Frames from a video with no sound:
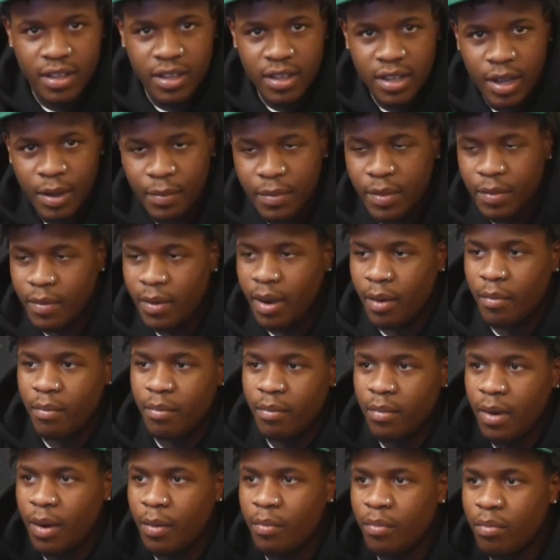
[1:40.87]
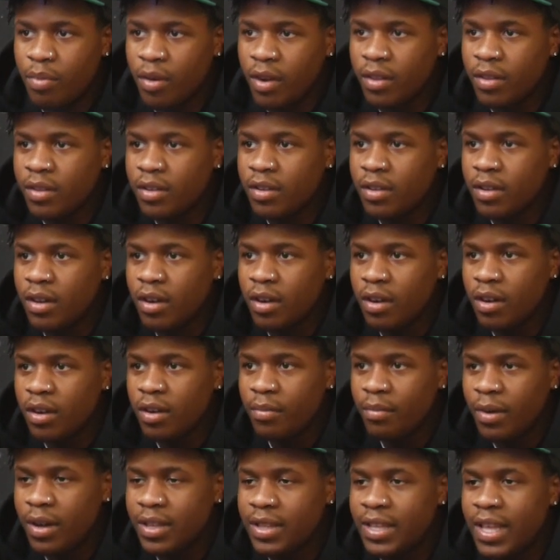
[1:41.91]
I mean,
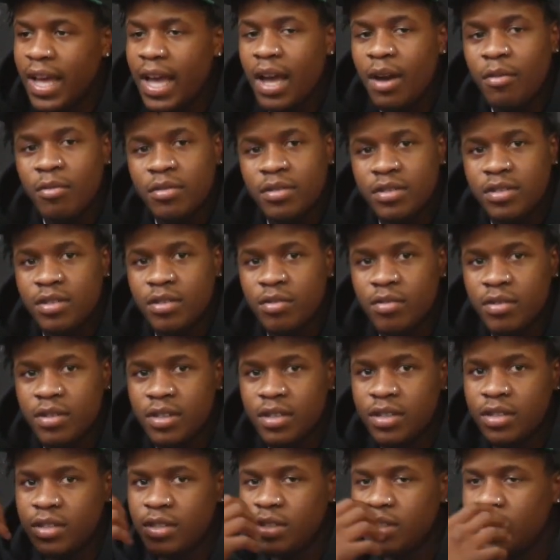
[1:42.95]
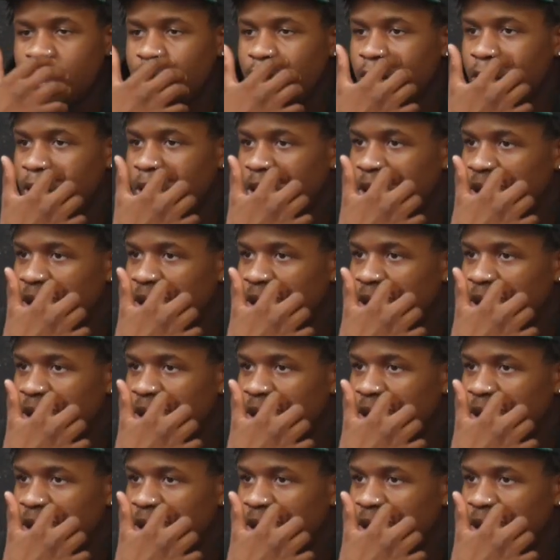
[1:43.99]
my dad was doing this shit,